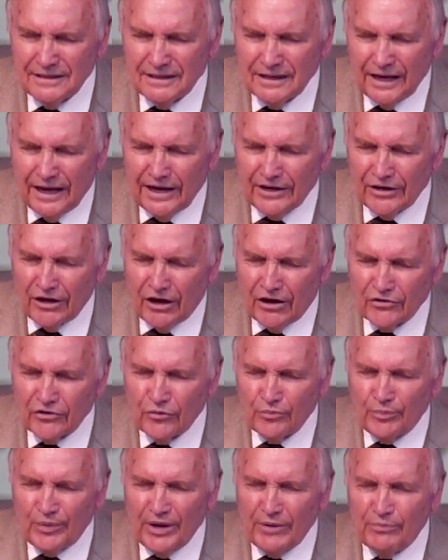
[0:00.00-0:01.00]
And other
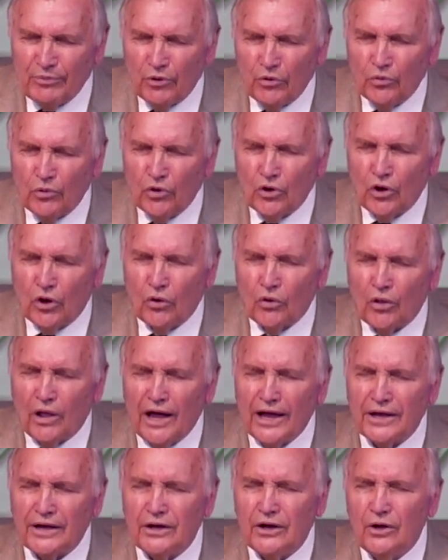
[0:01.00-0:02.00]
people will go
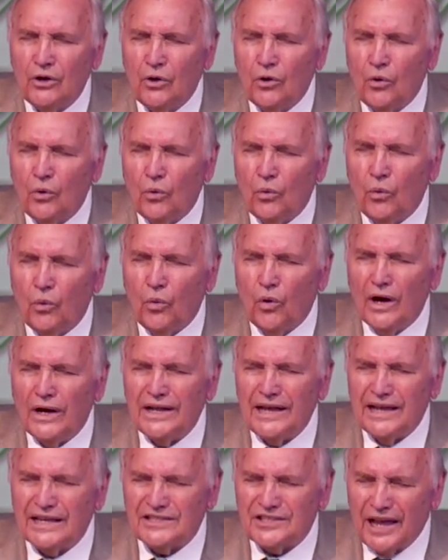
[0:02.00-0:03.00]
like, what
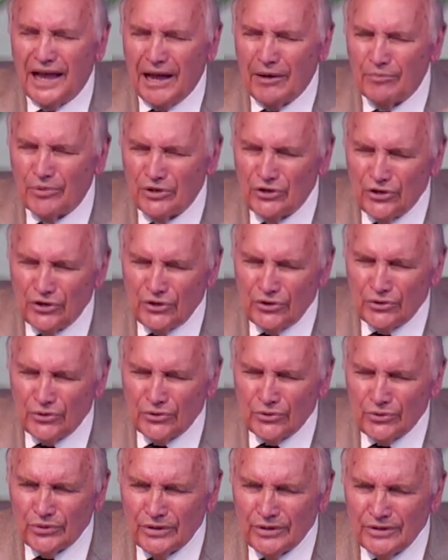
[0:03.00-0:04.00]
has happened to
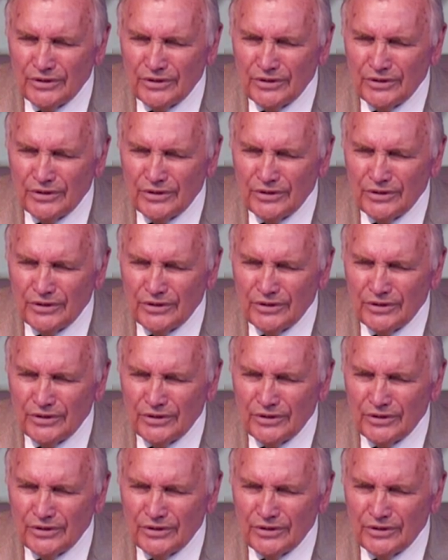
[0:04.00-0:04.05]
you?